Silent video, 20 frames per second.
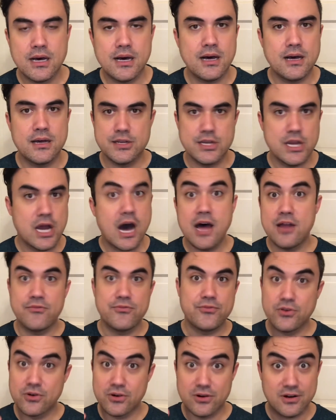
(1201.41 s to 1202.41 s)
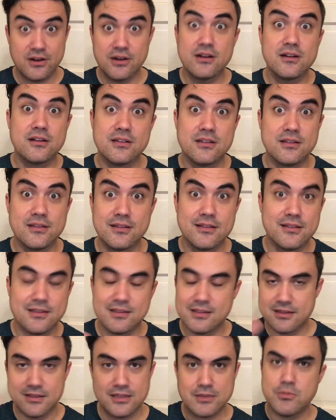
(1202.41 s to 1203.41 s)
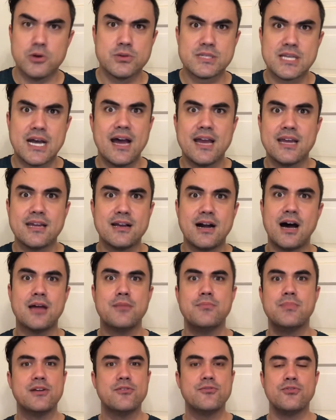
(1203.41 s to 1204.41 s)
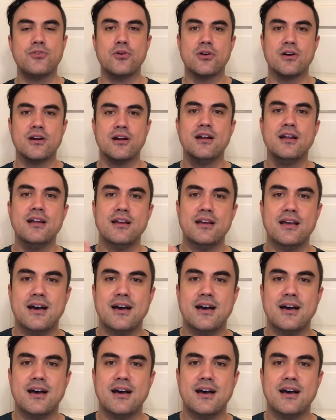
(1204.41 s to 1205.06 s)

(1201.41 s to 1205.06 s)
not for the Most High God, but for